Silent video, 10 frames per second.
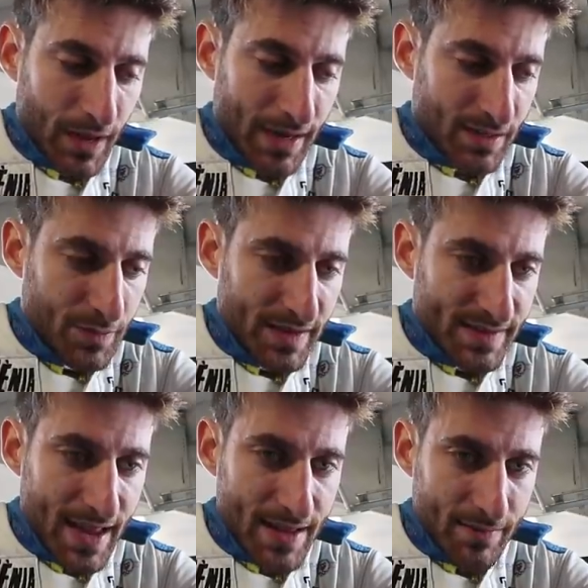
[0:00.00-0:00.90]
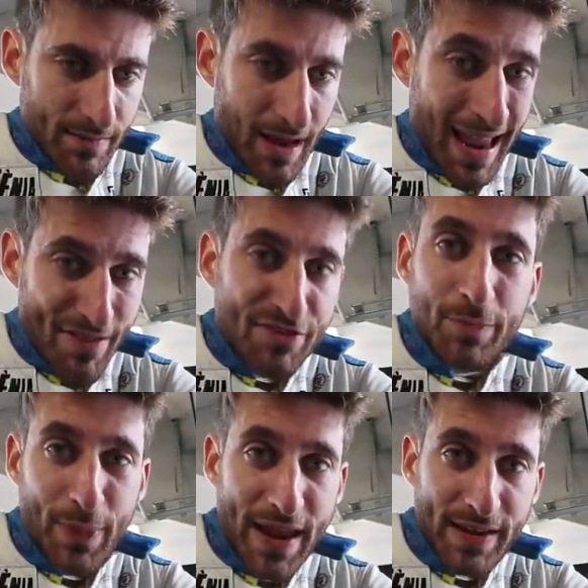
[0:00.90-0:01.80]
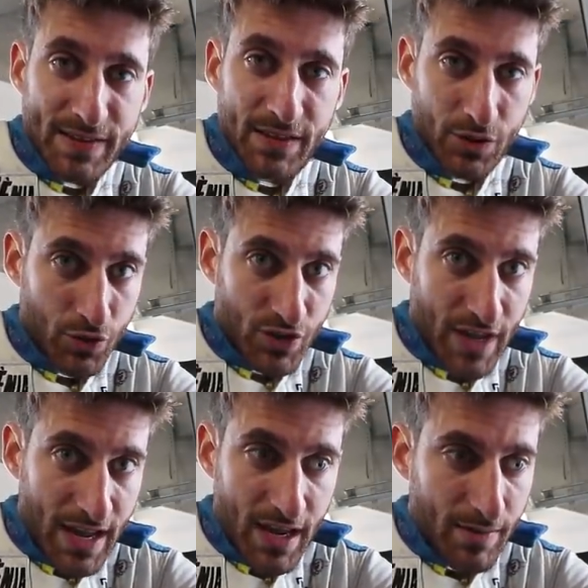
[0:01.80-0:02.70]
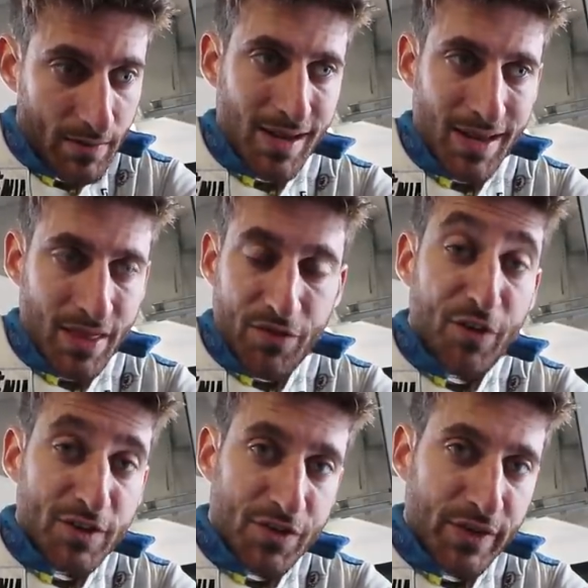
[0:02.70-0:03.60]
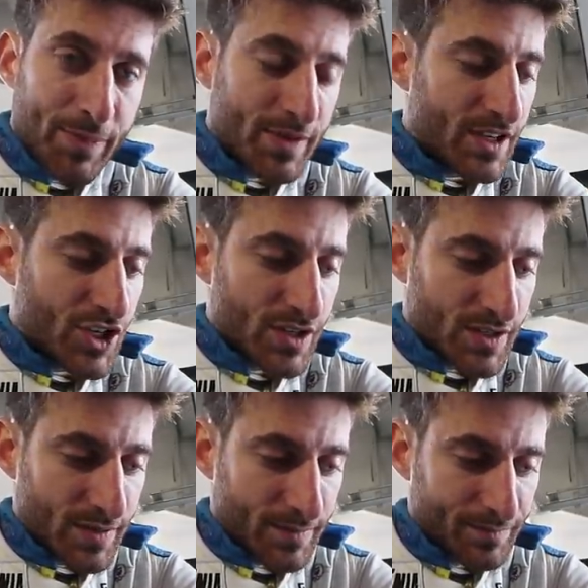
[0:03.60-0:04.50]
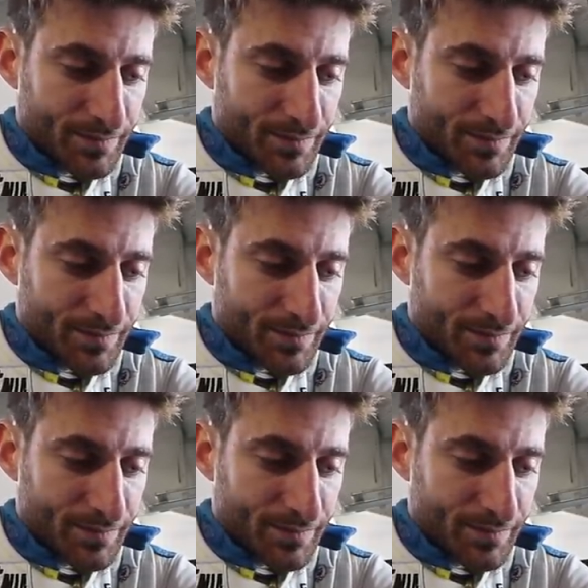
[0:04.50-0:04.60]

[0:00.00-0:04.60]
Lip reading: and it means that I have the pace to stay in the first three positions.